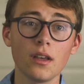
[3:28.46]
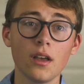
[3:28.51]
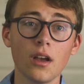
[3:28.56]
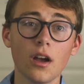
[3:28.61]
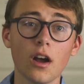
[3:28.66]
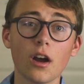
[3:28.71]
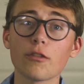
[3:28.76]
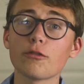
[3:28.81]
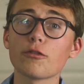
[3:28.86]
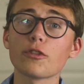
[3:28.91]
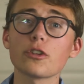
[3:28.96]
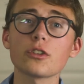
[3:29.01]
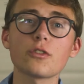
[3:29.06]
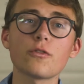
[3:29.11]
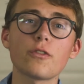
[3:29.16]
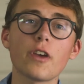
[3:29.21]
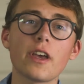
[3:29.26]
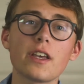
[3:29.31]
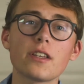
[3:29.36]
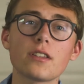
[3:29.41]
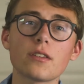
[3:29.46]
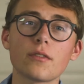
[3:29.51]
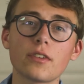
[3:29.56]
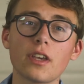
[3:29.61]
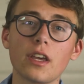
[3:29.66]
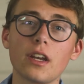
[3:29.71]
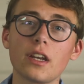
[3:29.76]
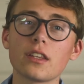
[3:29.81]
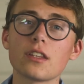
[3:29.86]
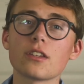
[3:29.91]
Our first phase of
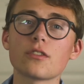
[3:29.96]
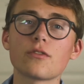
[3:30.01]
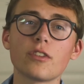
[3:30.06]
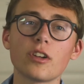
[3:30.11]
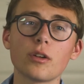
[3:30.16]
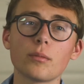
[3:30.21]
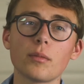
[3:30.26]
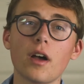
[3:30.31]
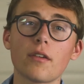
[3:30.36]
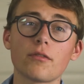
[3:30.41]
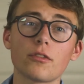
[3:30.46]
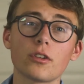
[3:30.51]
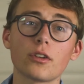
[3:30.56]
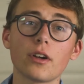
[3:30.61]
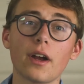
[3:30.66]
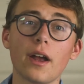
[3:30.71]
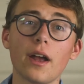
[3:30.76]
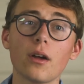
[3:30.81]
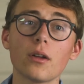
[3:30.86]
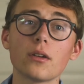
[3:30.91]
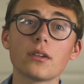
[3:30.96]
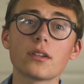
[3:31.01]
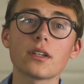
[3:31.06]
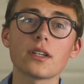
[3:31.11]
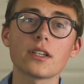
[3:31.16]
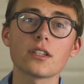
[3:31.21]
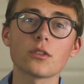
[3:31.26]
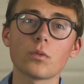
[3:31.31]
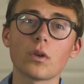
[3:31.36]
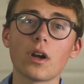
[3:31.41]
getting this film off the ground
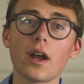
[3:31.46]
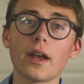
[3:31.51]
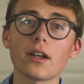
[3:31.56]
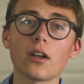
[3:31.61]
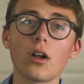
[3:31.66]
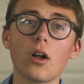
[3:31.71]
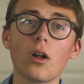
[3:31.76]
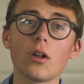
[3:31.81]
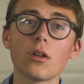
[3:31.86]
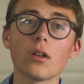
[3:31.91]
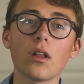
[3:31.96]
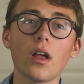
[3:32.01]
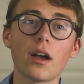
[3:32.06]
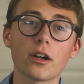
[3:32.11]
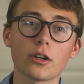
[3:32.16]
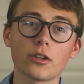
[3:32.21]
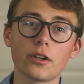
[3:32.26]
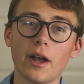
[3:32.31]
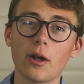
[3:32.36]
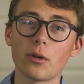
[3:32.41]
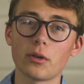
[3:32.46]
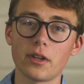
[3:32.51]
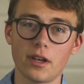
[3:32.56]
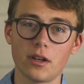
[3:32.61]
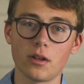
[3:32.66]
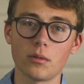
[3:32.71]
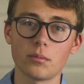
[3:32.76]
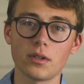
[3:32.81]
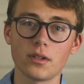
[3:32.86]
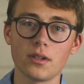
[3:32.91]
is what I call a
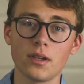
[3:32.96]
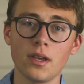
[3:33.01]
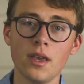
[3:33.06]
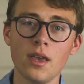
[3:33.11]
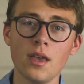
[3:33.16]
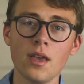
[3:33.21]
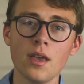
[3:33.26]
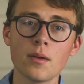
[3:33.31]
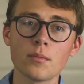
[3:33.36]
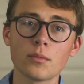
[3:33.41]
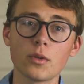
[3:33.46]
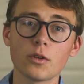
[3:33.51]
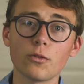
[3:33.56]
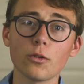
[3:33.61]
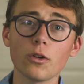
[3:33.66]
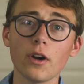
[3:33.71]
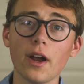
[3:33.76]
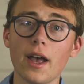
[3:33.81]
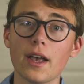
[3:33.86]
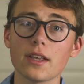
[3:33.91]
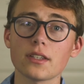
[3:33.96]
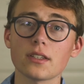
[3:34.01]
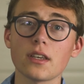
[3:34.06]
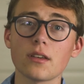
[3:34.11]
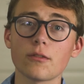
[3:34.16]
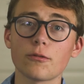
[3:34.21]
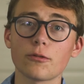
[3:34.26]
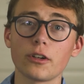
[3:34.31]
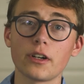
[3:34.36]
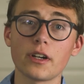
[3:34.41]
Crowdhelp. Before asking
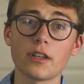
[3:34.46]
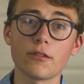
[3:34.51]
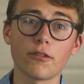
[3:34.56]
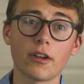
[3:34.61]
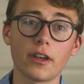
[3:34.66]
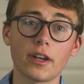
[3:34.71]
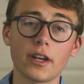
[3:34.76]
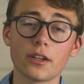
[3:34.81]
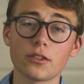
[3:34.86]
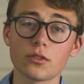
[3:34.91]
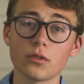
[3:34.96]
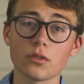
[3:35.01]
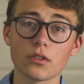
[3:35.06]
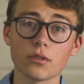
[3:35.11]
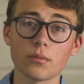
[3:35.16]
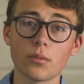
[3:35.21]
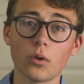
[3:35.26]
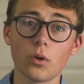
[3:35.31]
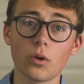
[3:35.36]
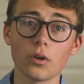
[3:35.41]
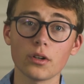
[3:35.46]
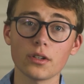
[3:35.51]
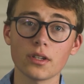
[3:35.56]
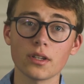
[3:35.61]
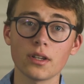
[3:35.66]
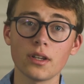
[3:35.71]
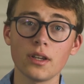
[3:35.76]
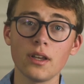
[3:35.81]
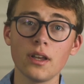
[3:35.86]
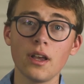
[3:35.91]
for any financial support,
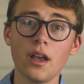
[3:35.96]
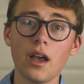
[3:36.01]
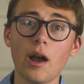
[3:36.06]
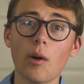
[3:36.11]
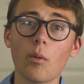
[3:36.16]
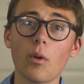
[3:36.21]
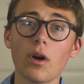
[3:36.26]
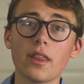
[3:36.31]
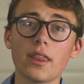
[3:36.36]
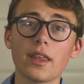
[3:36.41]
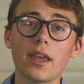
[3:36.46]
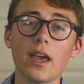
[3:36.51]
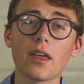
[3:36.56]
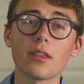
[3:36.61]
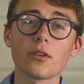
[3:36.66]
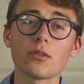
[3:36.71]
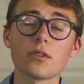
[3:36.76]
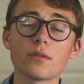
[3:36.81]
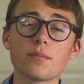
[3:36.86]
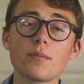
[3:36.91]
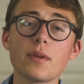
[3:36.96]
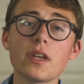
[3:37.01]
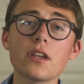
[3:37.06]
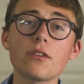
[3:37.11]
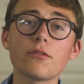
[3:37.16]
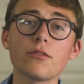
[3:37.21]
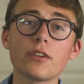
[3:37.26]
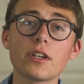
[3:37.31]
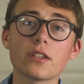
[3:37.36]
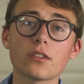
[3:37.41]
I wanted to gather as many
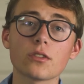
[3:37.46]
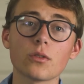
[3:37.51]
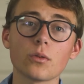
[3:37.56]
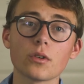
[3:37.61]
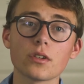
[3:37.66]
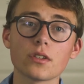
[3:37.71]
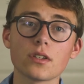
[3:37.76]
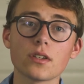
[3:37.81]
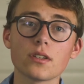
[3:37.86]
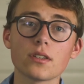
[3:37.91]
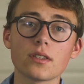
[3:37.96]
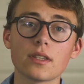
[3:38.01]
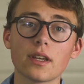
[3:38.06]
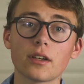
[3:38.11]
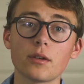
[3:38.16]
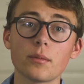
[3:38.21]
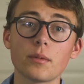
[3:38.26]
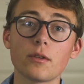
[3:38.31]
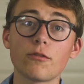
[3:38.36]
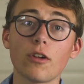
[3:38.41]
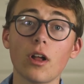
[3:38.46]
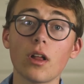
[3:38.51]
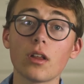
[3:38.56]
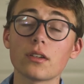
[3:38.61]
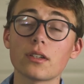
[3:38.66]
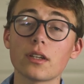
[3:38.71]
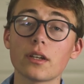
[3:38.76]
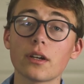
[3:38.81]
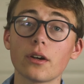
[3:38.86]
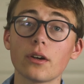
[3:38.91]
resources that could be
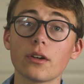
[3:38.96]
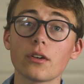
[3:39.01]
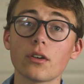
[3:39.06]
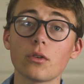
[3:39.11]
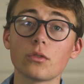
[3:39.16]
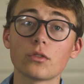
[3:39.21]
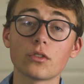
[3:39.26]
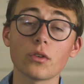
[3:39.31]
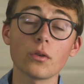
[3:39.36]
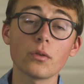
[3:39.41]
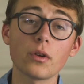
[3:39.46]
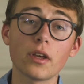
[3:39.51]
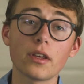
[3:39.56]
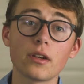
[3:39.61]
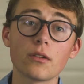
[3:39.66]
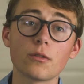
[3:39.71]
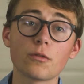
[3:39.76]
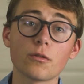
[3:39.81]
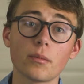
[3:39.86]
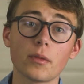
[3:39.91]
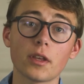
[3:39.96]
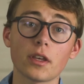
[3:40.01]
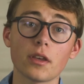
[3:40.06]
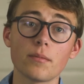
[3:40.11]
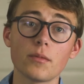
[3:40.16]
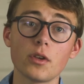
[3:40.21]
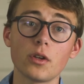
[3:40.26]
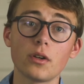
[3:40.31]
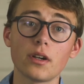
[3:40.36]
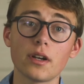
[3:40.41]
volunteered or donated from the
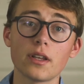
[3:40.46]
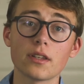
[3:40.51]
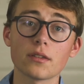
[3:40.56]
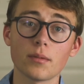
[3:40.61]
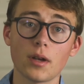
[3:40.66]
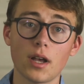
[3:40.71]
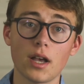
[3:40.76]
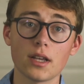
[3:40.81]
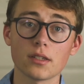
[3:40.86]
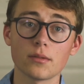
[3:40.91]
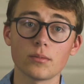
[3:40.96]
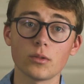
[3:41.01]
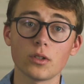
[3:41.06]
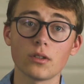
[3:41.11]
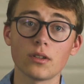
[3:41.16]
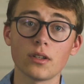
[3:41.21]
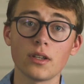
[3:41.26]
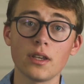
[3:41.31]
community as possible.